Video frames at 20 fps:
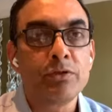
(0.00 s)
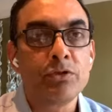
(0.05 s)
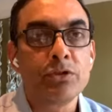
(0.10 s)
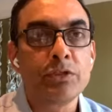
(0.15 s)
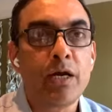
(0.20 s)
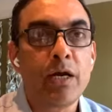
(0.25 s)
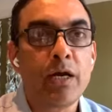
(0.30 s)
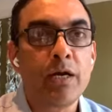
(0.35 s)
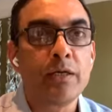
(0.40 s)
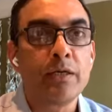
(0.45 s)
to
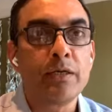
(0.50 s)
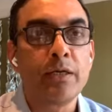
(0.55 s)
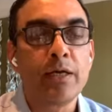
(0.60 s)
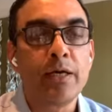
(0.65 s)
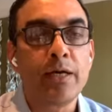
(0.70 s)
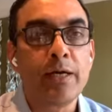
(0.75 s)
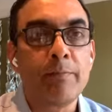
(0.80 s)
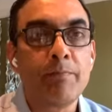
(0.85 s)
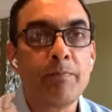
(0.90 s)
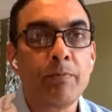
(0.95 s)
start
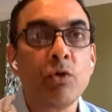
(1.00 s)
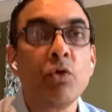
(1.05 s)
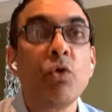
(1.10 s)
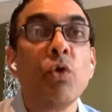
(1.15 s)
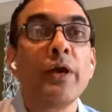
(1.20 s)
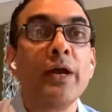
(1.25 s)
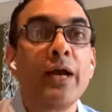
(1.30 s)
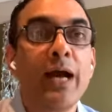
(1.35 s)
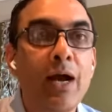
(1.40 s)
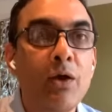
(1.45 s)

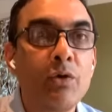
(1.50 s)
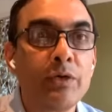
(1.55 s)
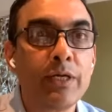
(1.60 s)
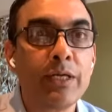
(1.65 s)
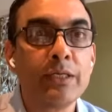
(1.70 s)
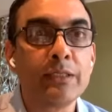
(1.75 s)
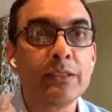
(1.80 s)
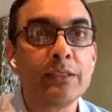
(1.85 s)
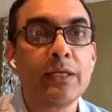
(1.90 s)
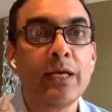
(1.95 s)
going out
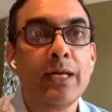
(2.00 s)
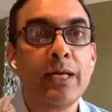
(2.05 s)
and